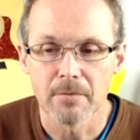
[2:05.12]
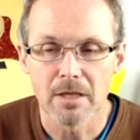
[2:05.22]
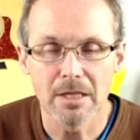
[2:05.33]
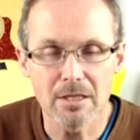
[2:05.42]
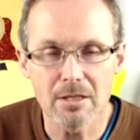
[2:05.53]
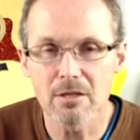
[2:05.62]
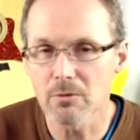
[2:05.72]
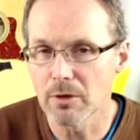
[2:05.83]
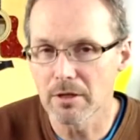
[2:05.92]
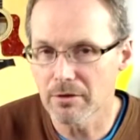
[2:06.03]
Easiest
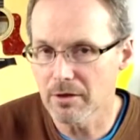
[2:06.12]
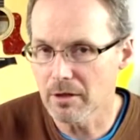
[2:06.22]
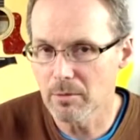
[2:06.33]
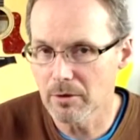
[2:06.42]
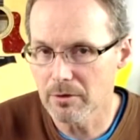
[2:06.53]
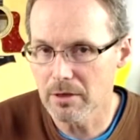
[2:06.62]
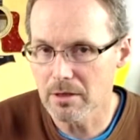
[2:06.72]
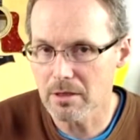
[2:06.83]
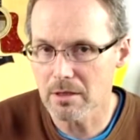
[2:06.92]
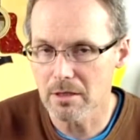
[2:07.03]
way to think about
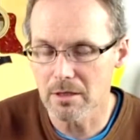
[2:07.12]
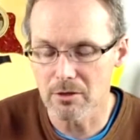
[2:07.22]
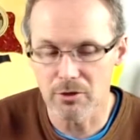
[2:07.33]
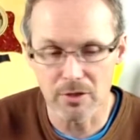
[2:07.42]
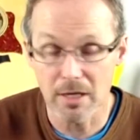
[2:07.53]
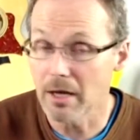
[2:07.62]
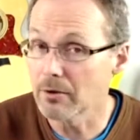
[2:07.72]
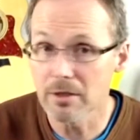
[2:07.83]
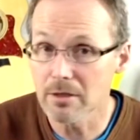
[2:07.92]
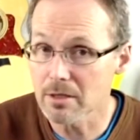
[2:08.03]
this is just
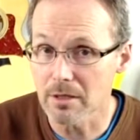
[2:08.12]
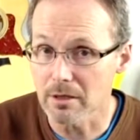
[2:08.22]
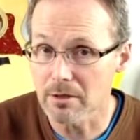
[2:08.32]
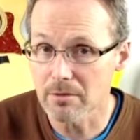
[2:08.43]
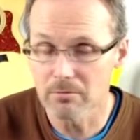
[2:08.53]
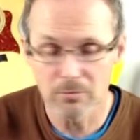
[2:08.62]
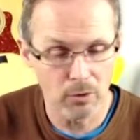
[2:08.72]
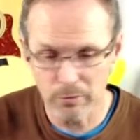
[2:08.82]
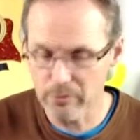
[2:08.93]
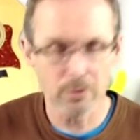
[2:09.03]
counting to 6
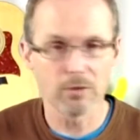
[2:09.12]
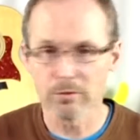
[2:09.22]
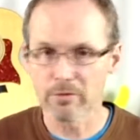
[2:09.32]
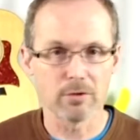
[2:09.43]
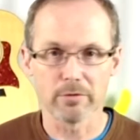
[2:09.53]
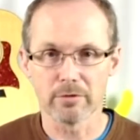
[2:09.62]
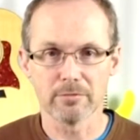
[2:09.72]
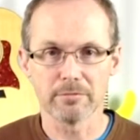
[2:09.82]
over and over and over